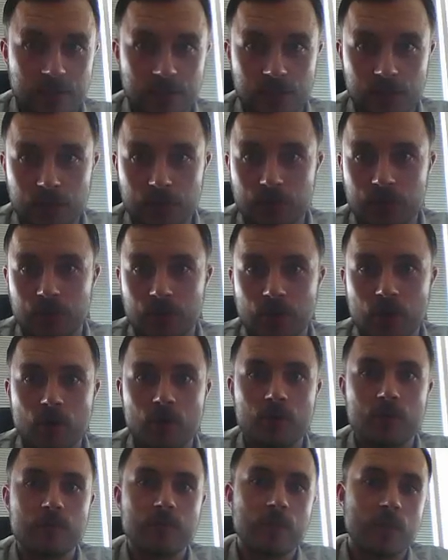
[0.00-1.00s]
as the solution
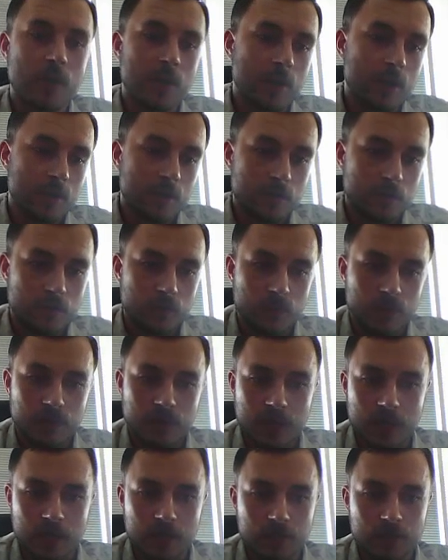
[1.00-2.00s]
grows,
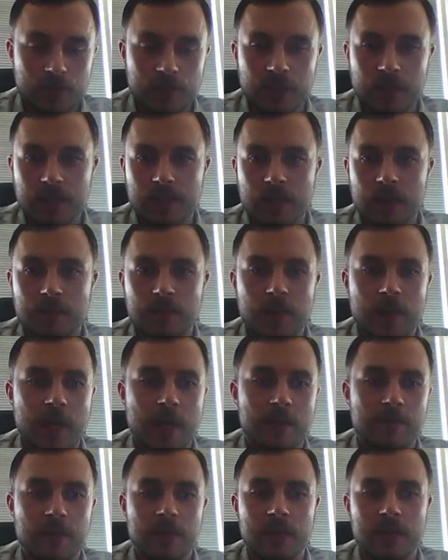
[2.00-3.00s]
what I usually end up
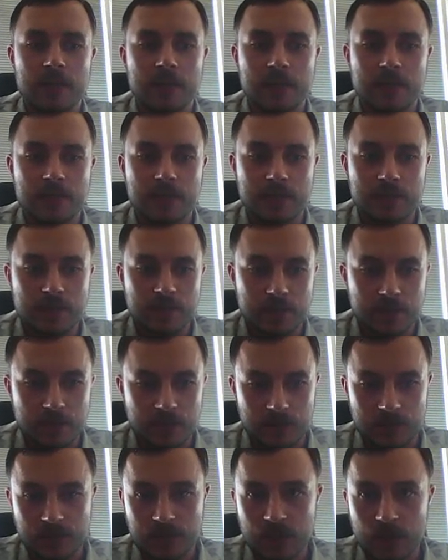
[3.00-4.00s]
having is
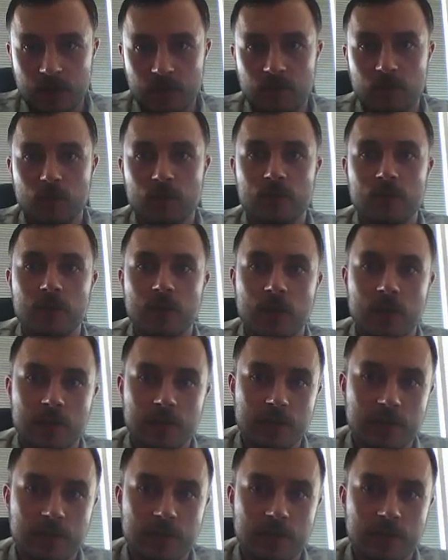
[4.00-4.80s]
the site folder.